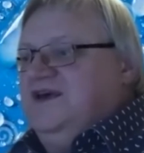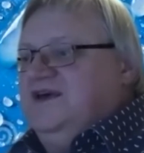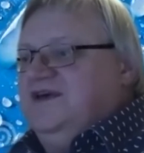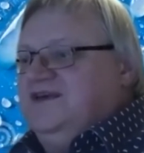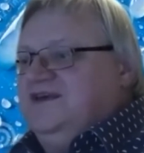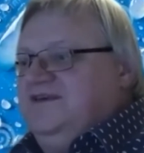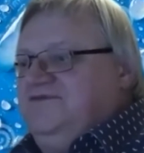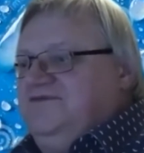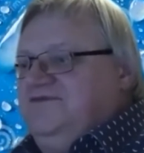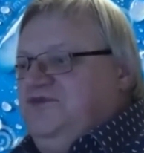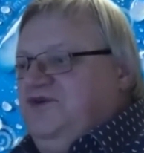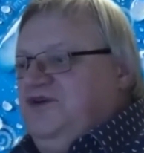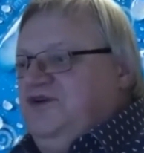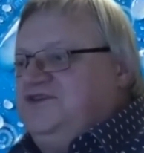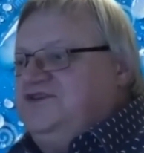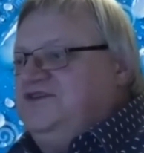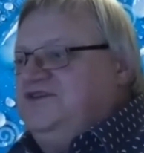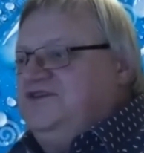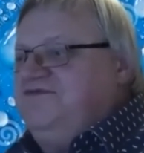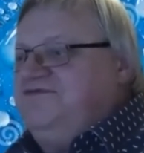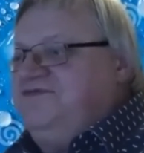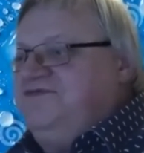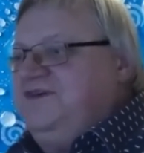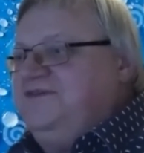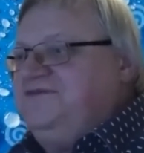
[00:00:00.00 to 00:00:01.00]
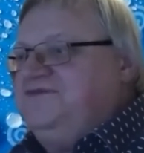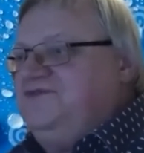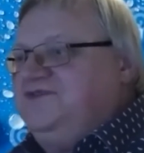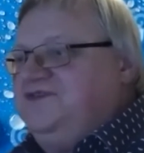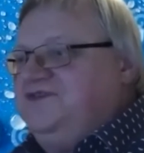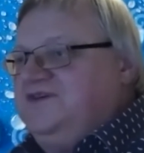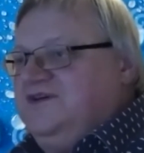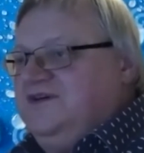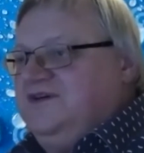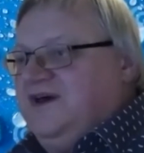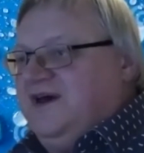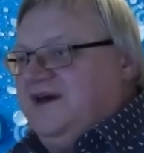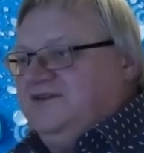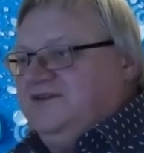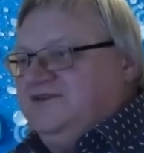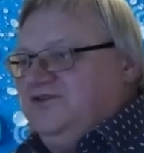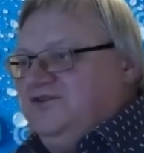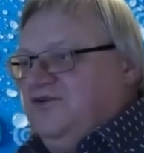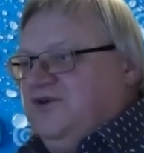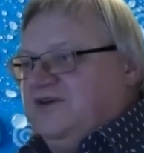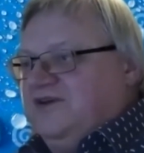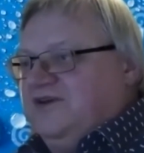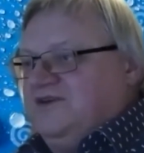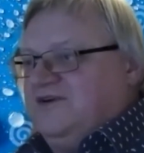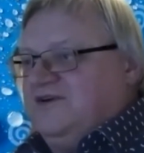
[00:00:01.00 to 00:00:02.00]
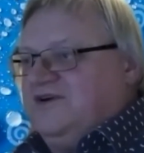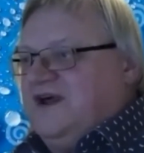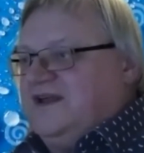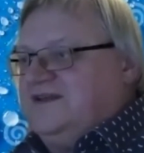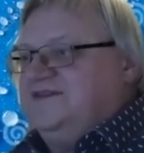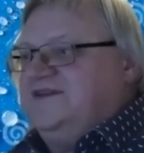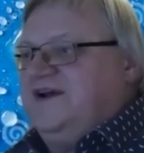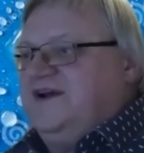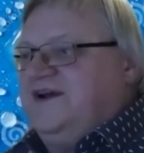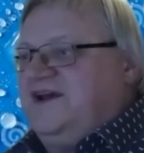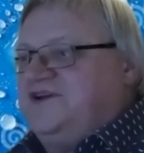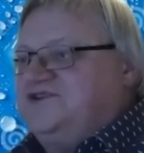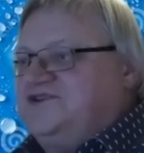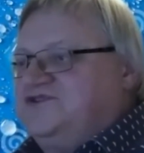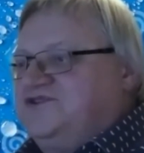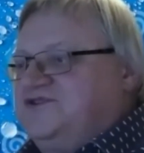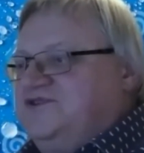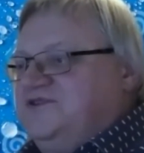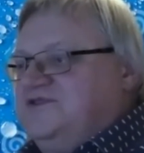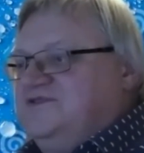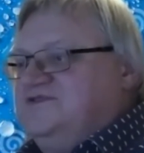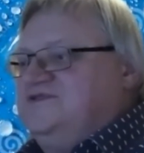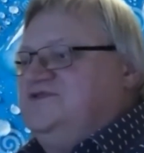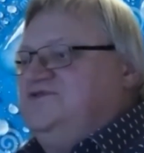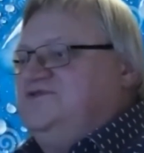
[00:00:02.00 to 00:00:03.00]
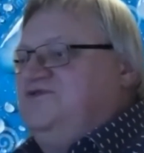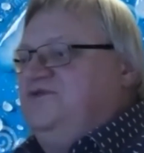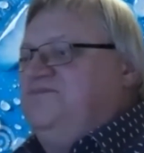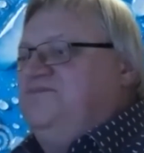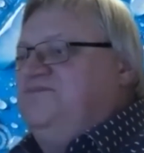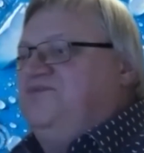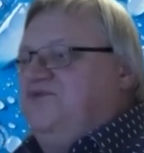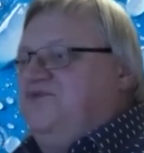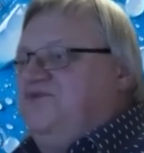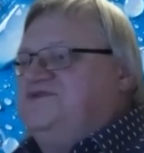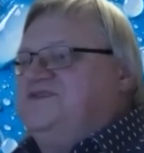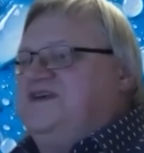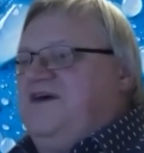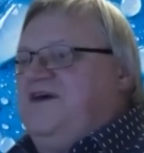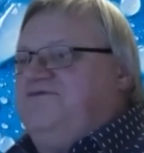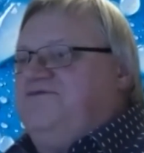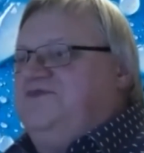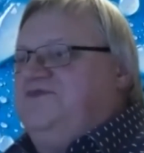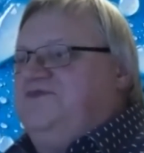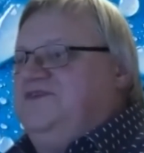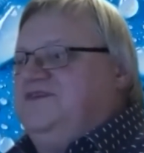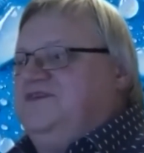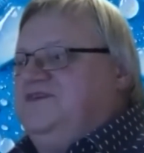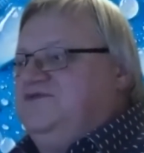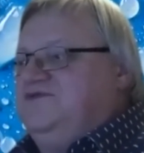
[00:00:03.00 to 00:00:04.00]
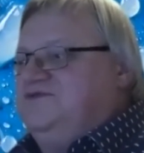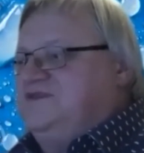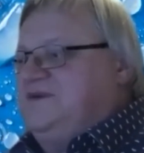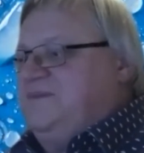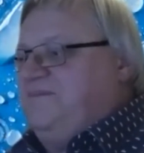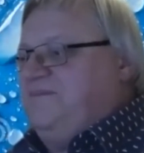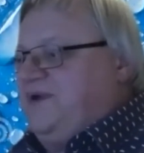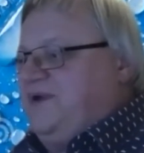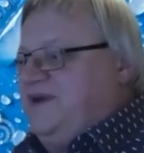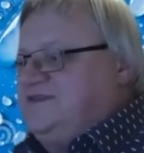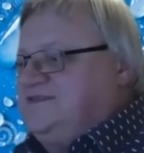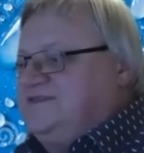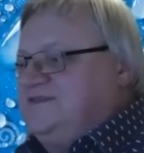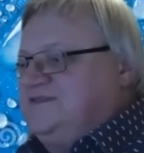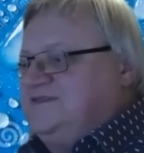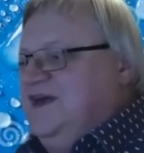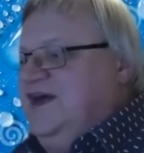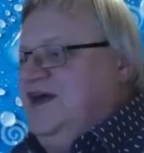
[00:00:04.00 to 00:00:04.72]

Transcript: if you achieve 50 and you're in the right directions, you improve something, you suppress